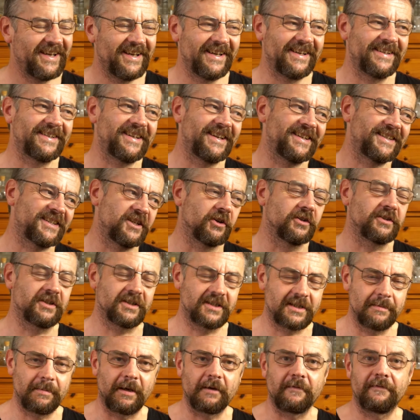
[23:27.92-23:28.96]
it's not
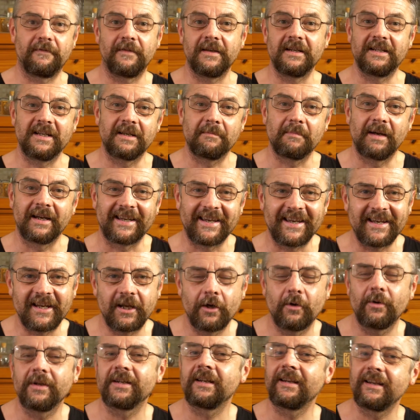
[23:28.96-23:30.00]
just about feeding my
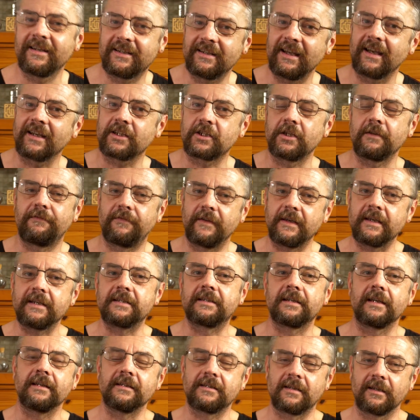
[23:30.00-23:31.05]
ego, it actually
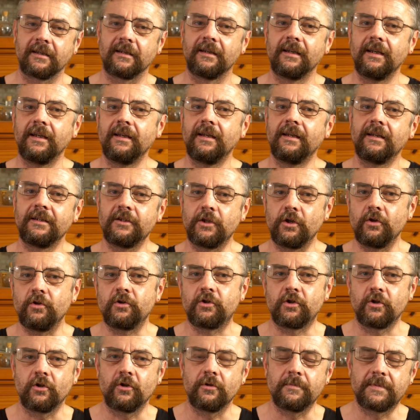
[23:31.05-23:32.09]
feeds into
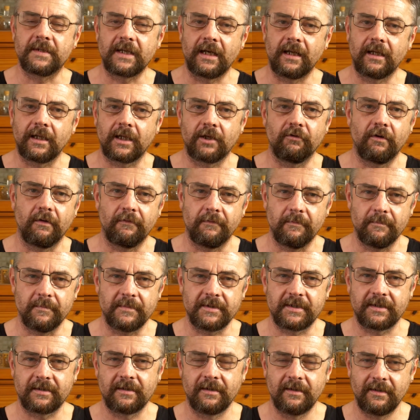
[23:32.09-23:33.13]
YouTube's
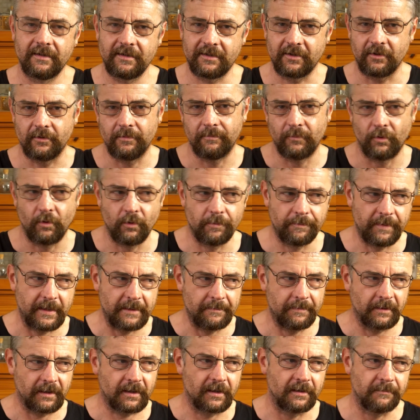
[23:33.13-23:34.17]
algorithms, so more
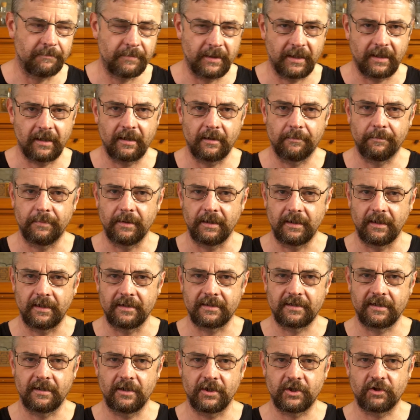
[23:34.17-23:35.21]
people can pick it up in their
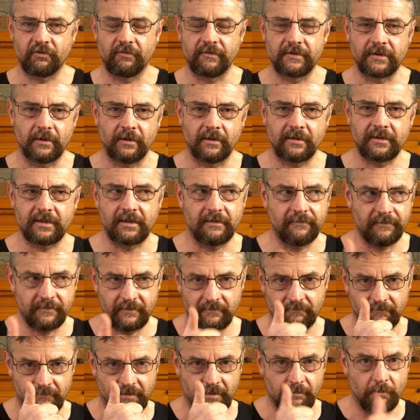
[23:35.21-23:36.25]
search results
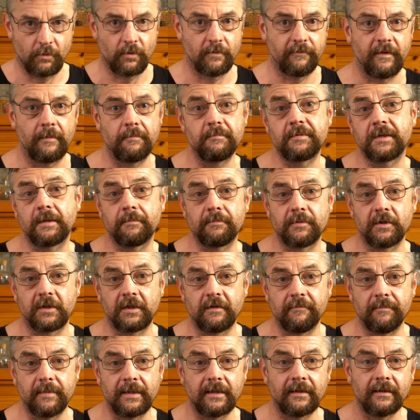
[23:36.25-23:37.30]
the more thumbs up you
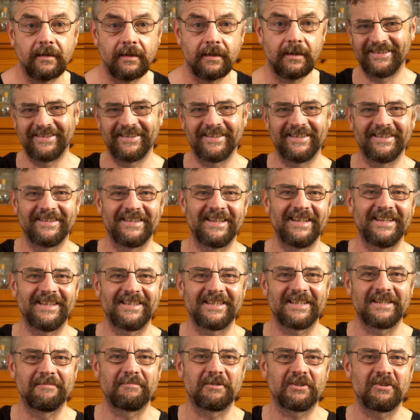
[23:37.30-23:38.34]
give me. Hit the
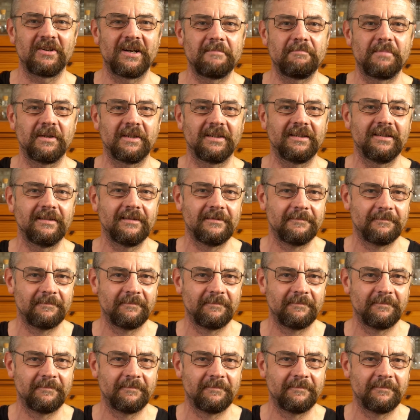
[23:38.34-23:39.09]
subscribe button.